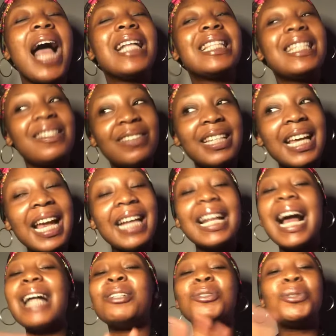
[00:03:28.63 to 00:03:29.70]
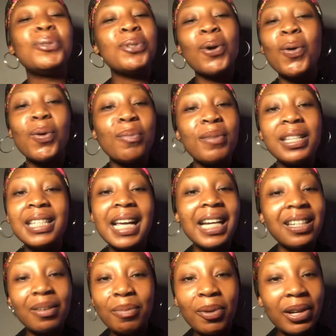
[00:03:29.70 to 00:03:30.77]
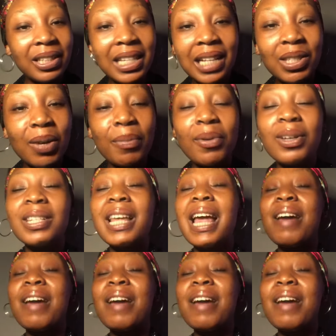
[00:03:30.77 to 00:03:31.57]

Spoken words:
till the end and do not omit any points at all because